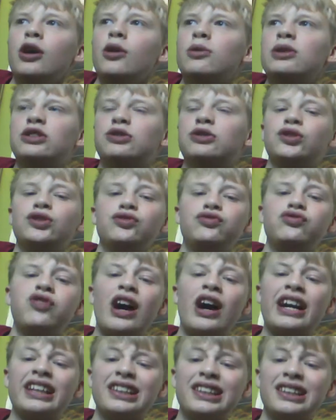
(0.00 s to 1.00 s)
which was
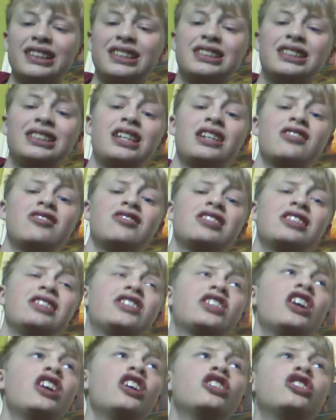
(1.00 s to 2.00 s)
Rank the Series.